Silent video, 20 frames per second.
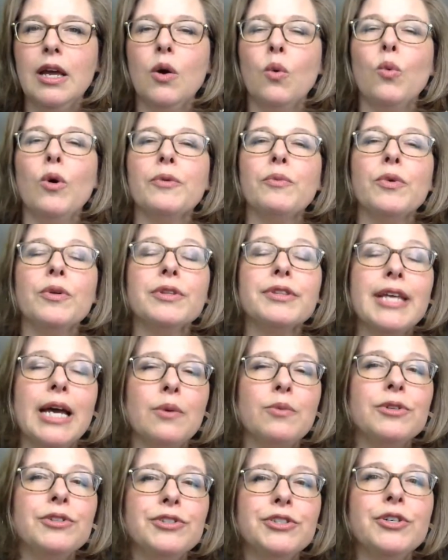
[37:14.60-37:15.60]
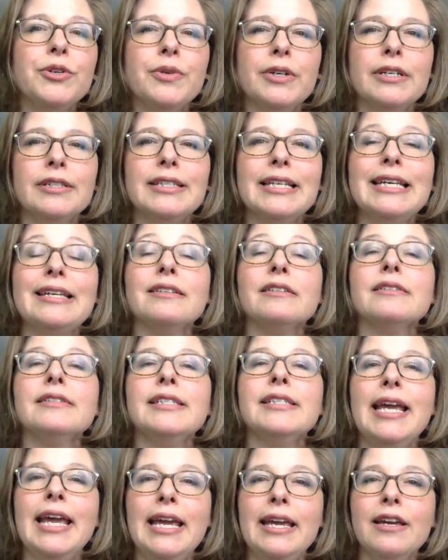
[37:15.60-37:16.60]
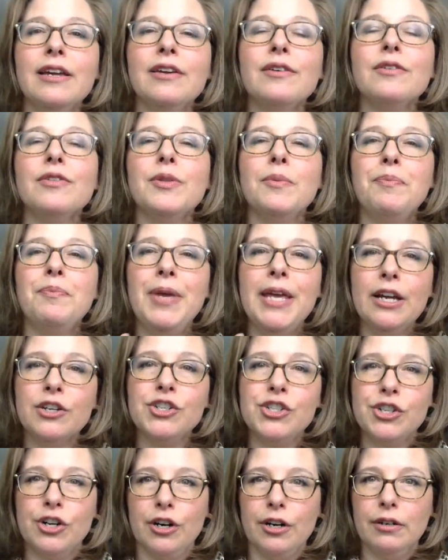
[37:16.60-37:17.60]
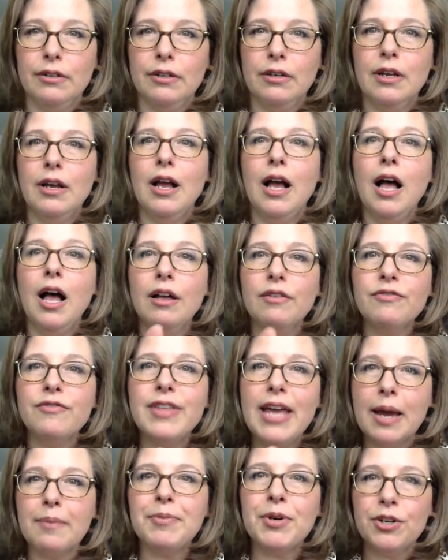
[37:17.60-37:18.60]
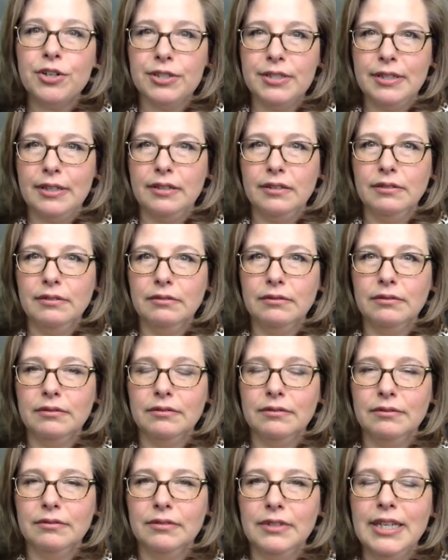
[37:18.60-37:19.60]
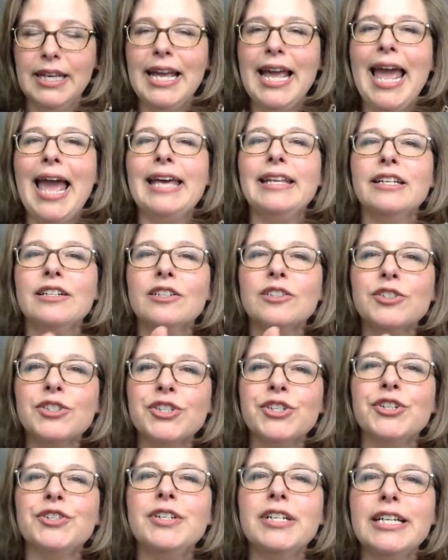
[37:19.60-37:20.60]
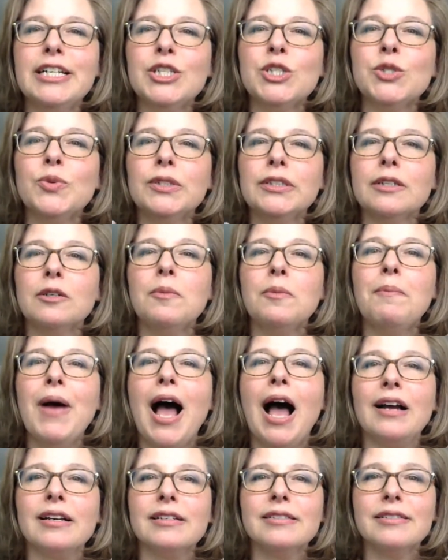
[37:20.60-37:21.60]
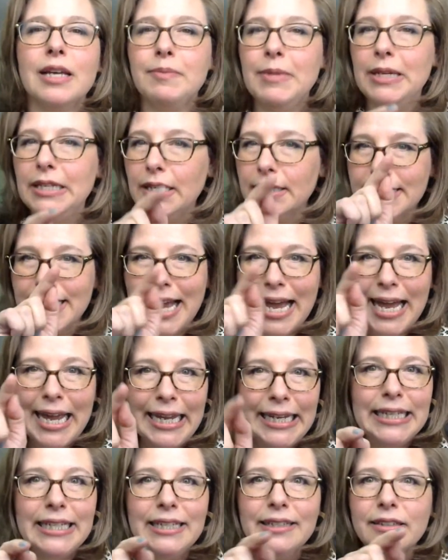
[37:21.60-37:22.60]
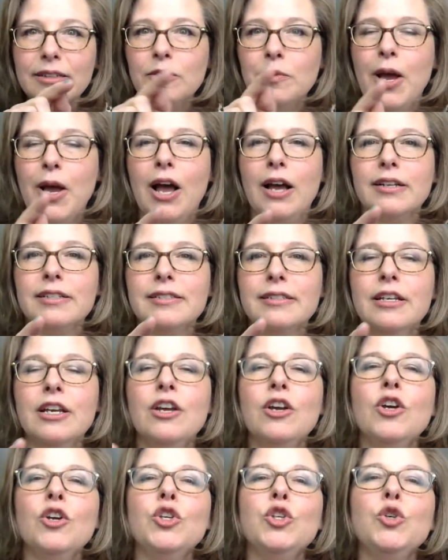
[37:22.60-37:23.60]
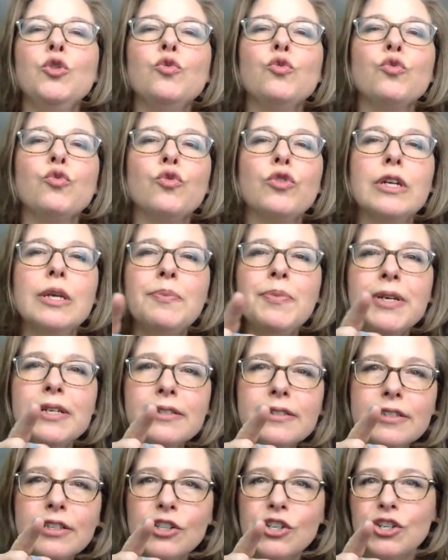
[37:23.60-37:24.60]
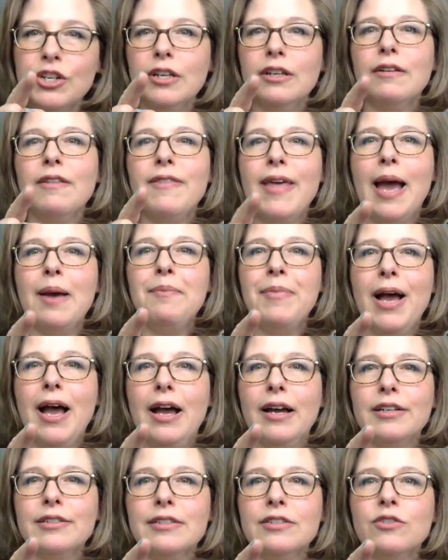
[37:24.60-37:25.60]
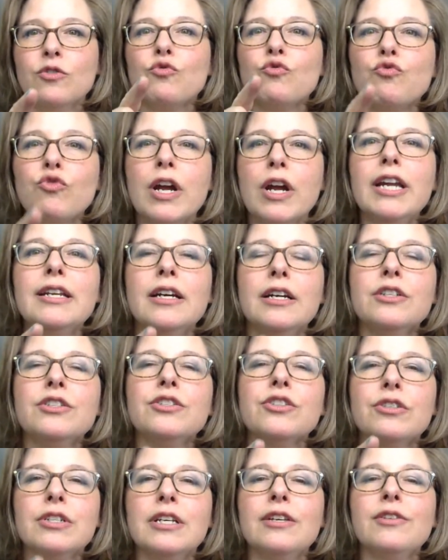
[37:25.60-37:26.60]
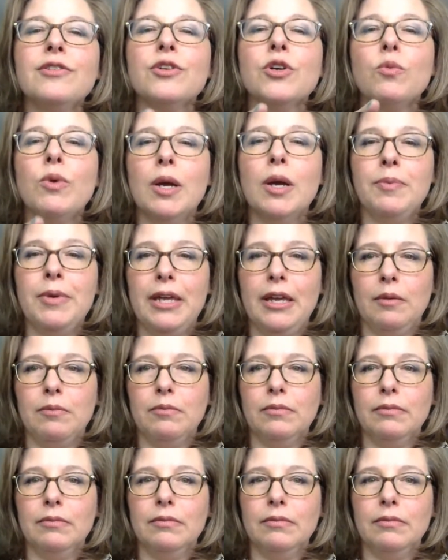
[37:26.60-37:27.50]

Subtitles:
What that will do is it'll take the picture of that person and it'll turn it into a little box. I mean, a tiny little box. You reposition that box right underneath your webcam.